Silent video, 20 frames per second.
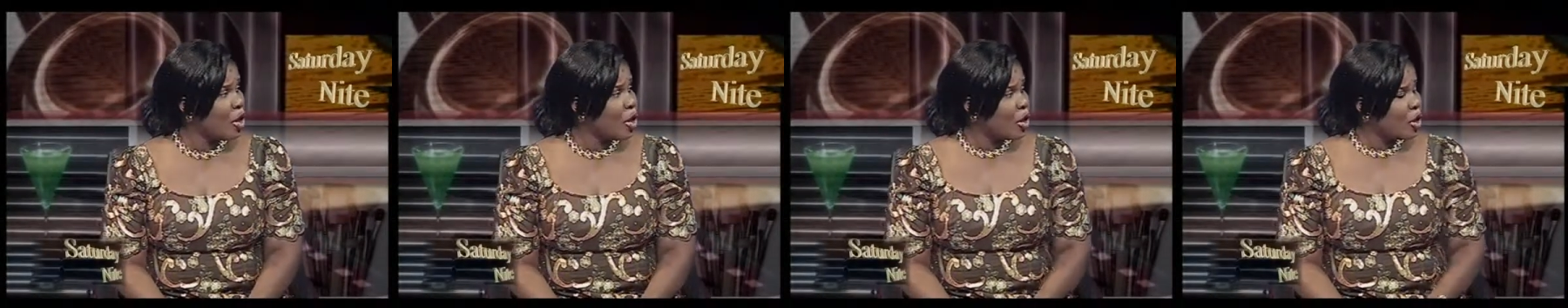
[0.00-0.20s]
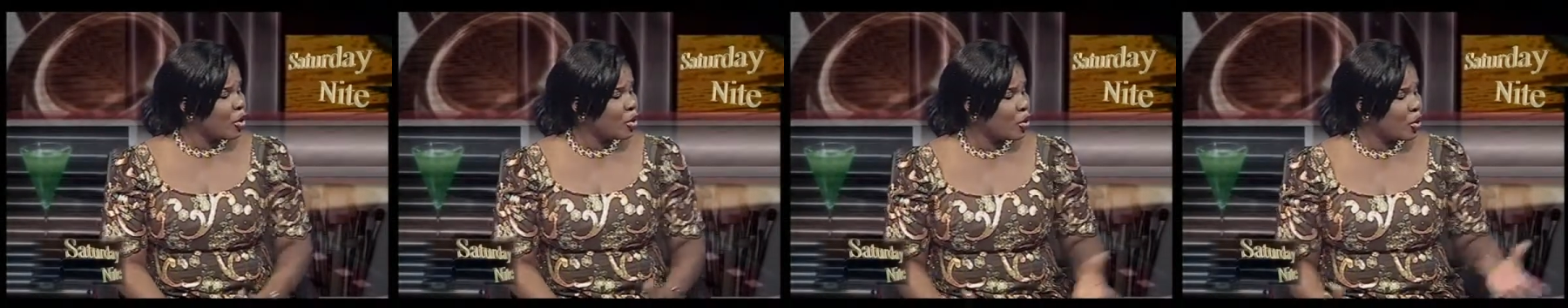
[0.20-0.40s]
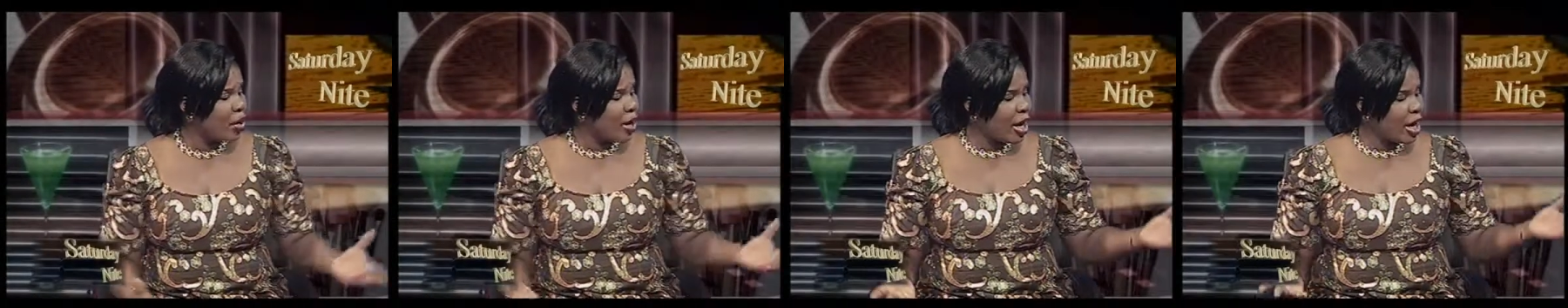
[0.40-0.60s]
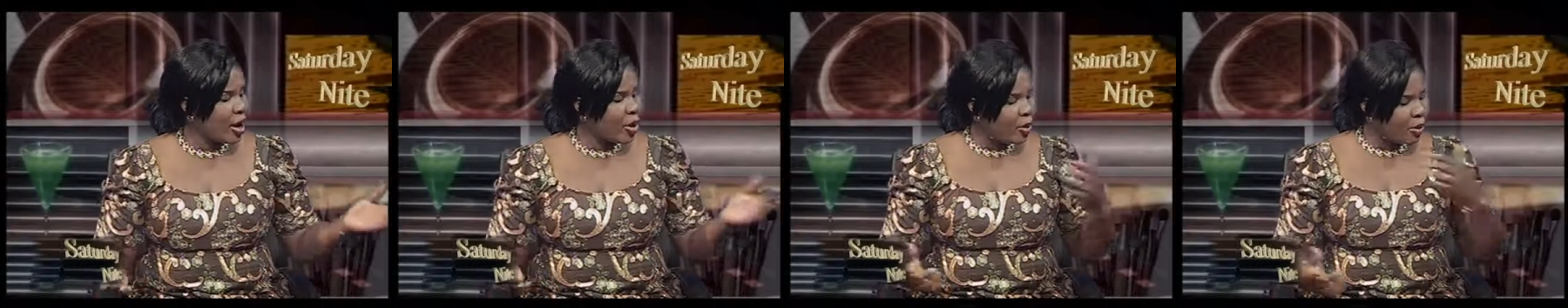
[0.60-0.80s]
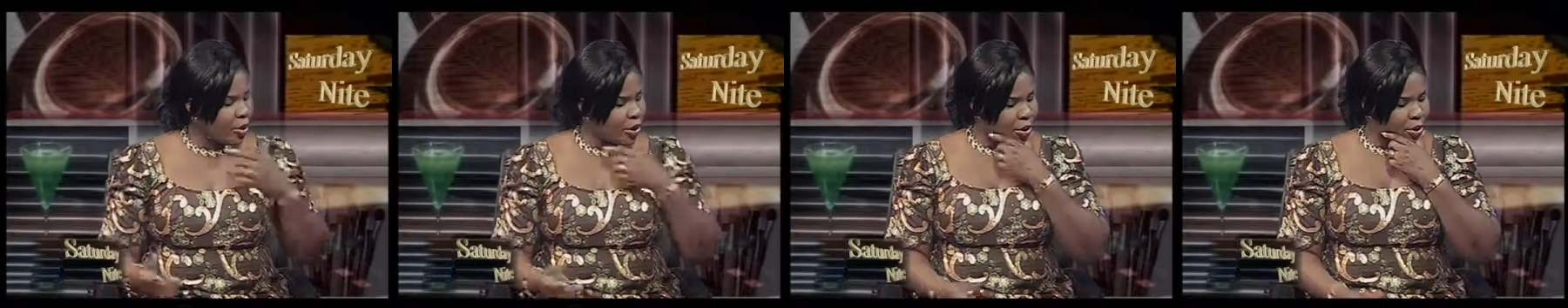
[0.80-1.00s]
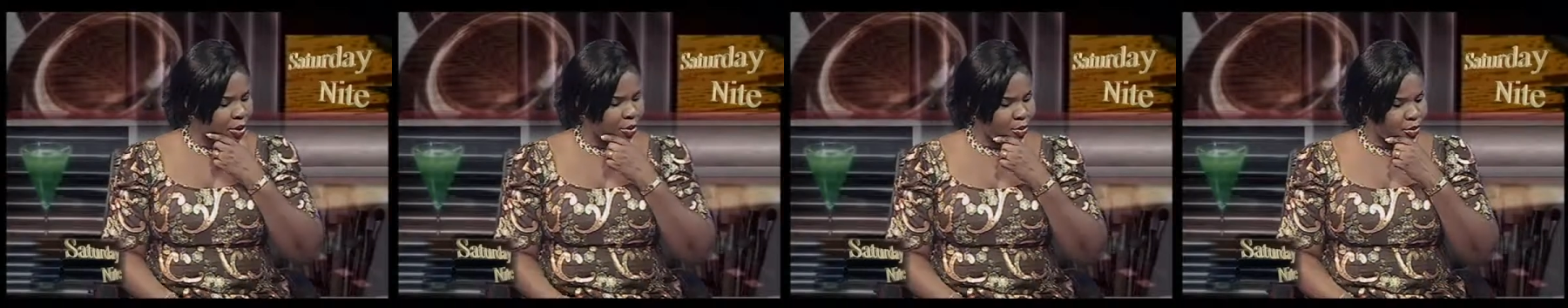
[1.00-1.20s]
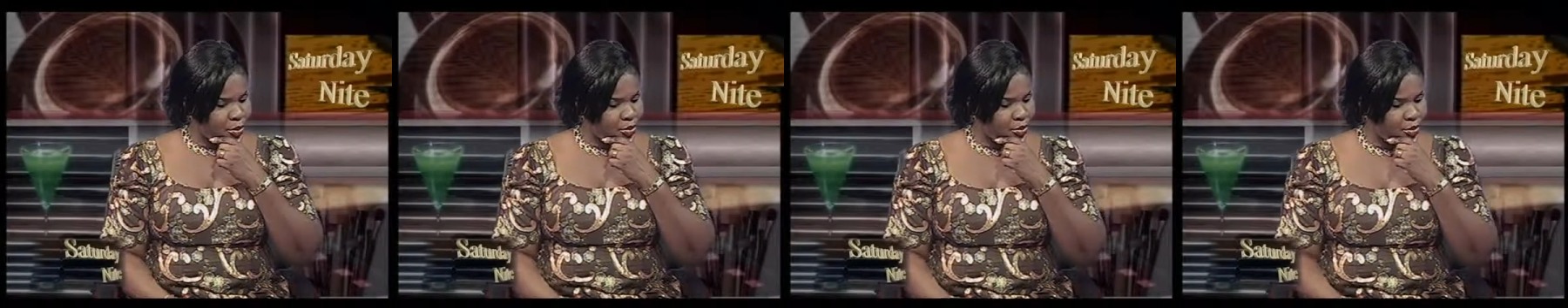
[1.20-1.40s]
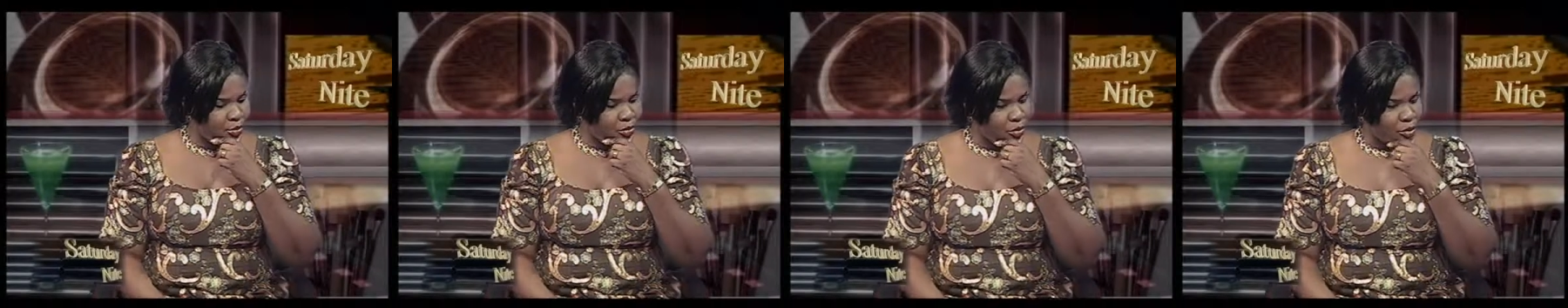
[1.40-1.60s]
So now, um,
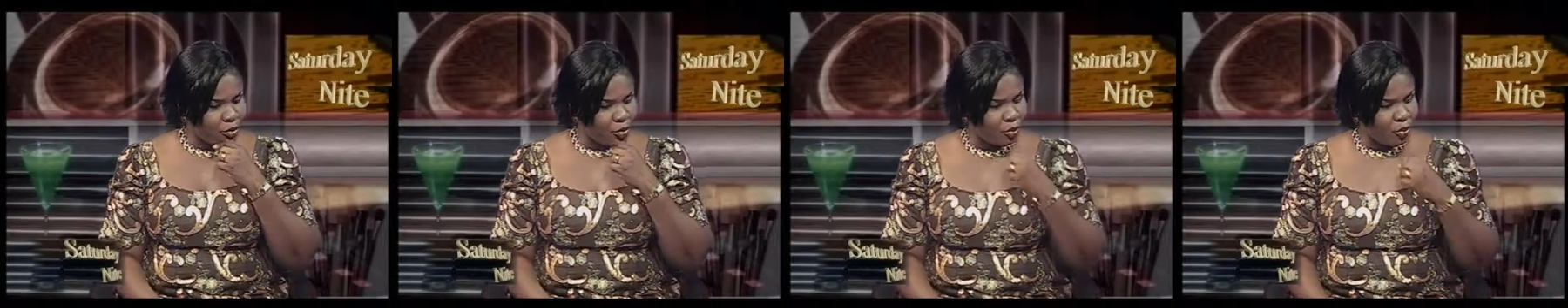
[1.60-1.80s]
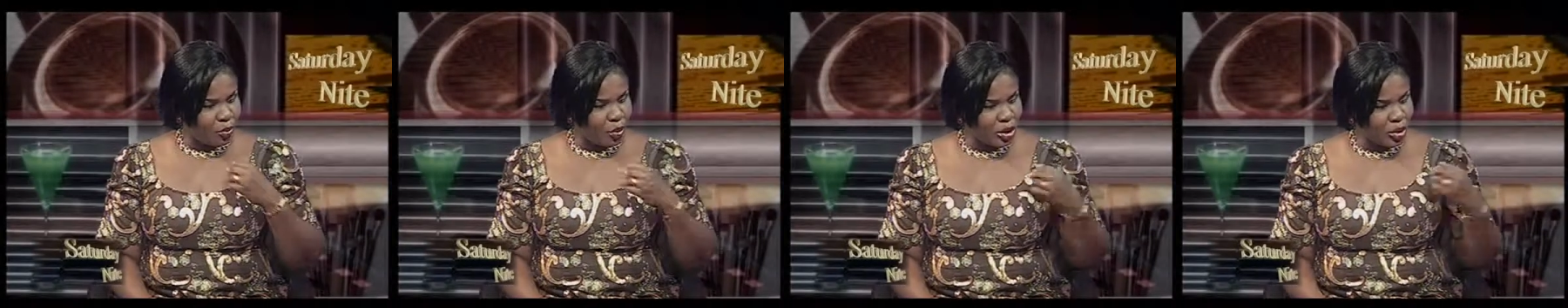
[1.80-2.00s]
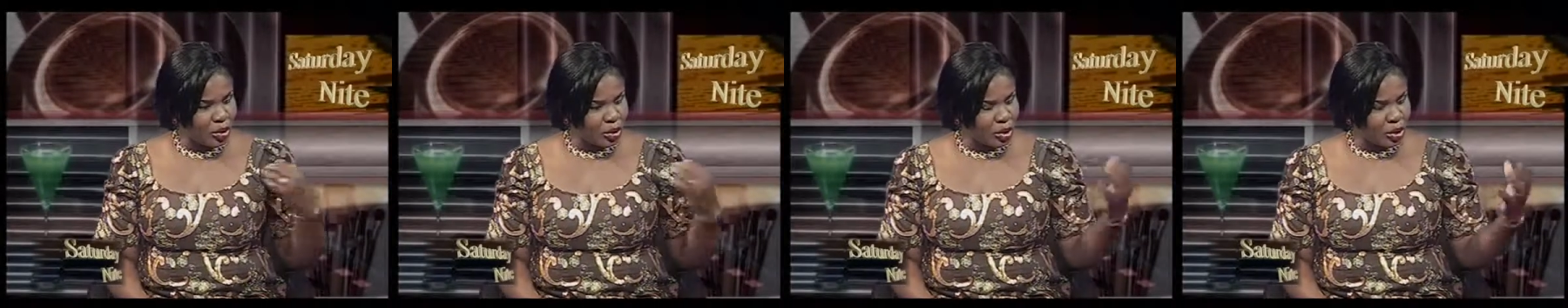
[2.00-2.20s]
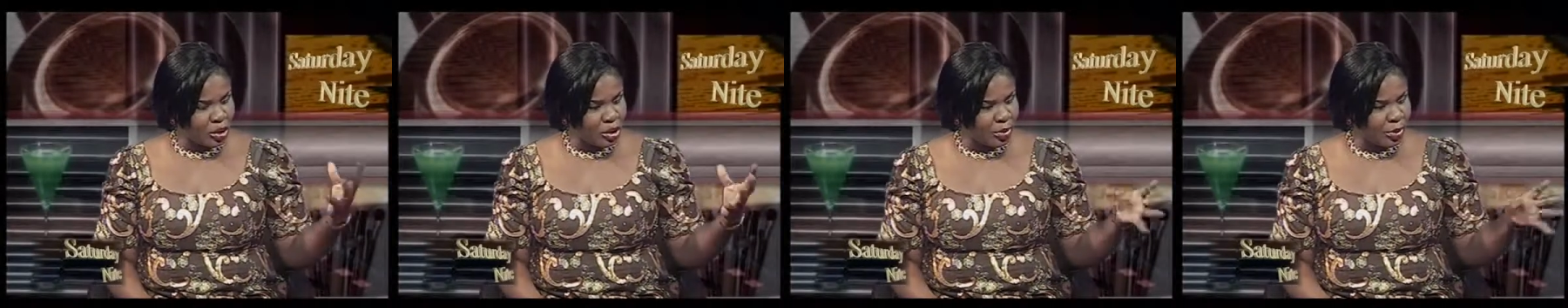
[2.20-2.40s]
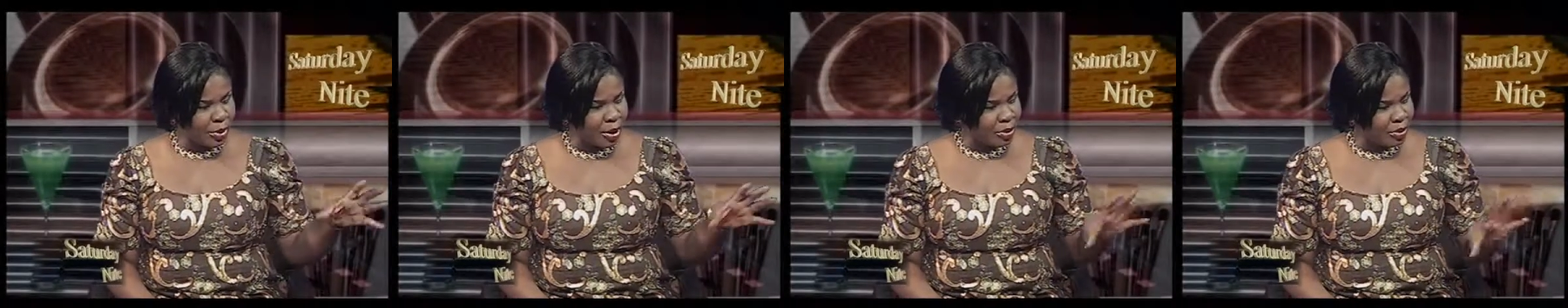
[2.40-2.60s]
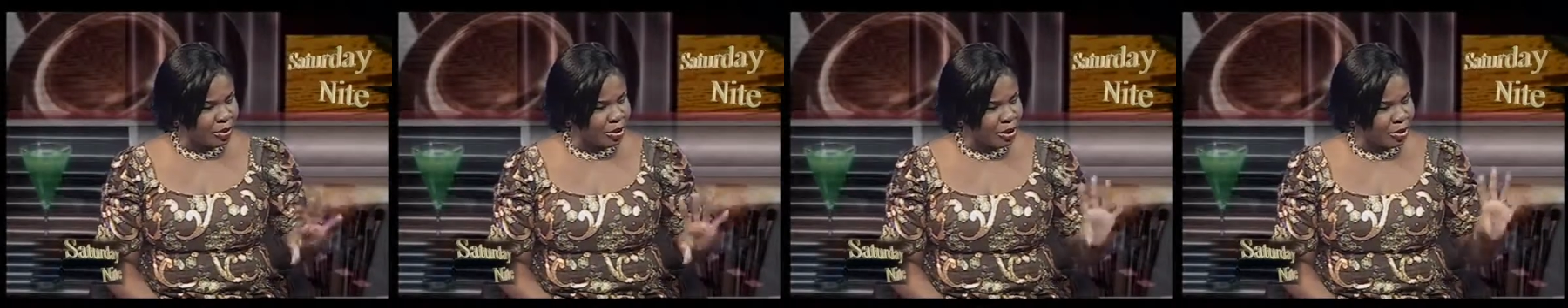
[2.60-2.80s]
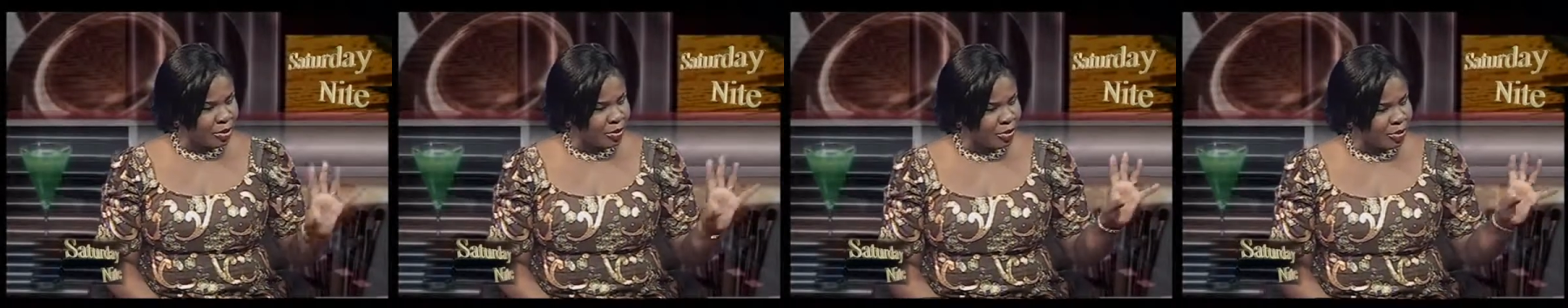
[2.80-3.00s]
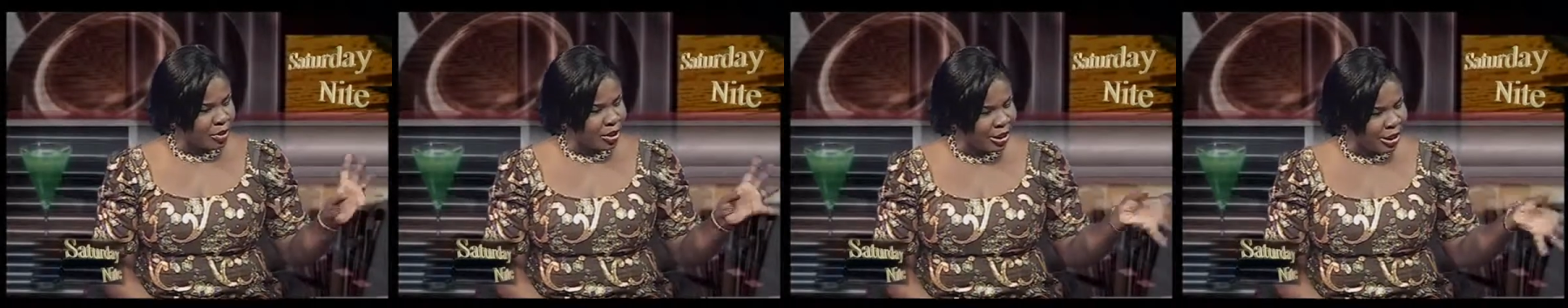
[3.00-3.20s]
when you talked about um,
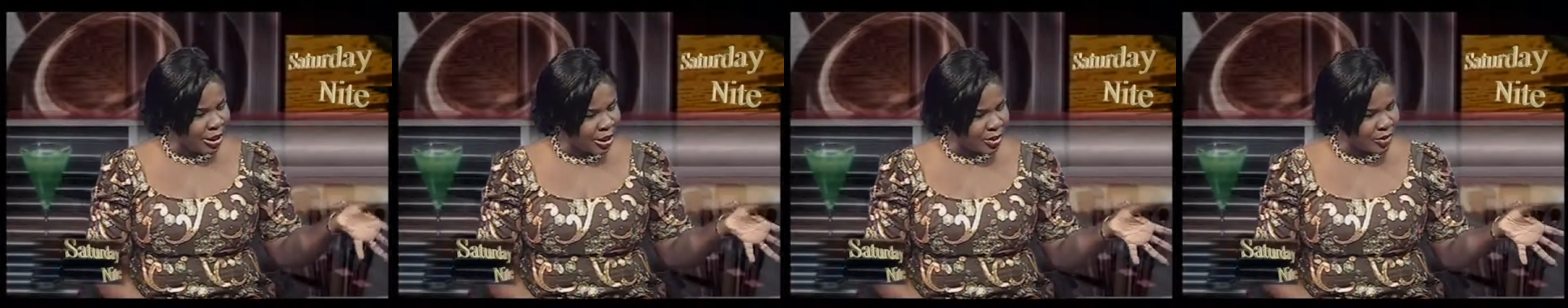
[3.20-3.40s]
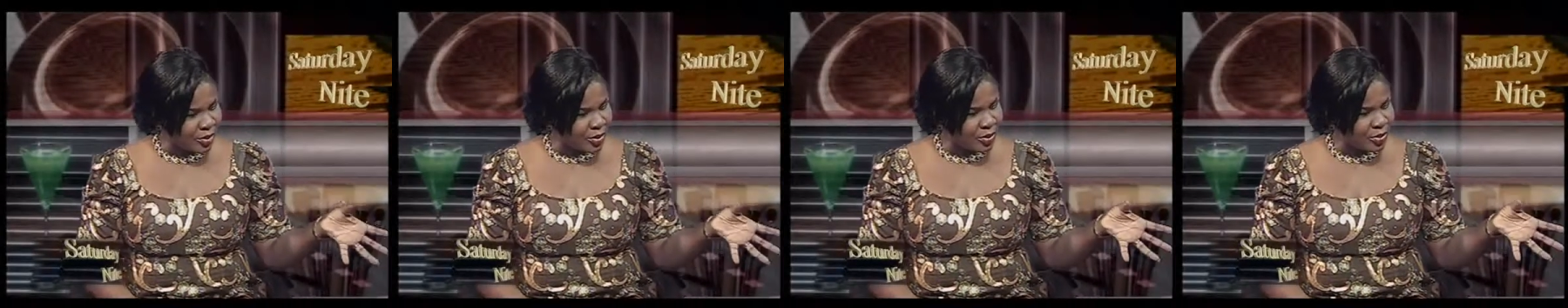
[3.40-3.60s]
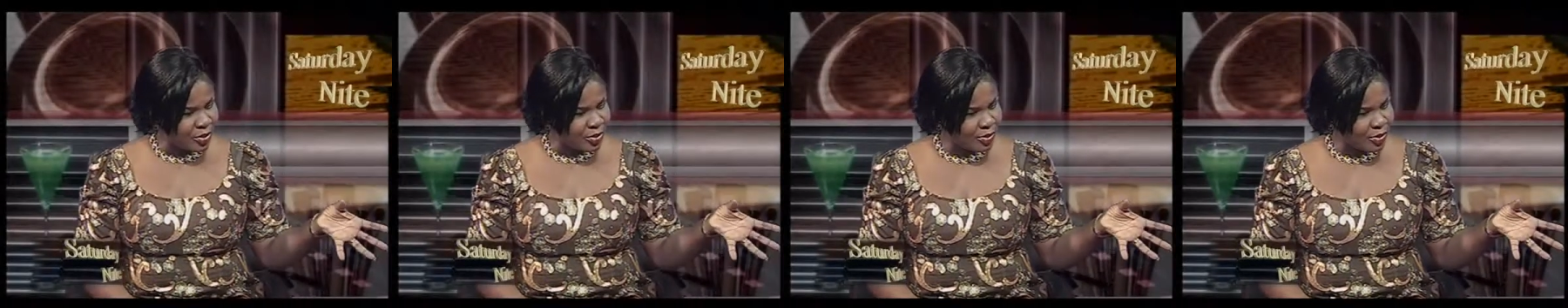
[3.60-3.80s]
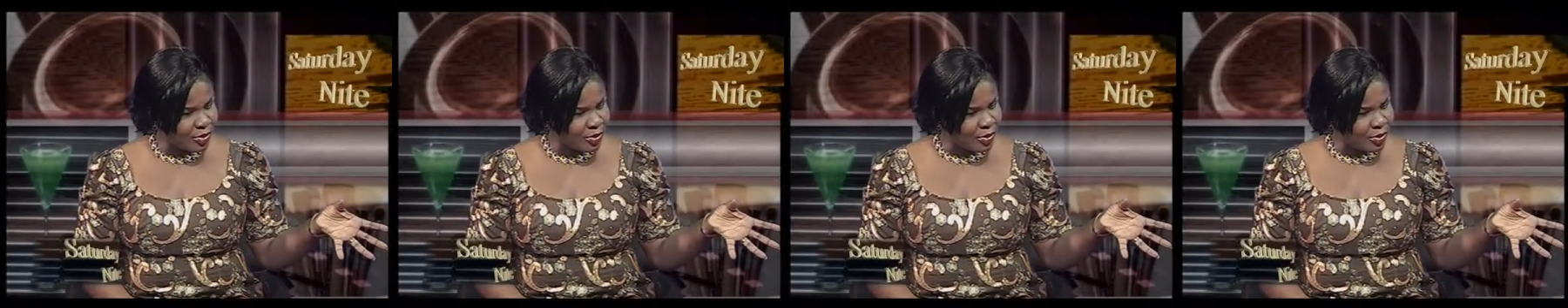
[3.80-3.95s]
the girls,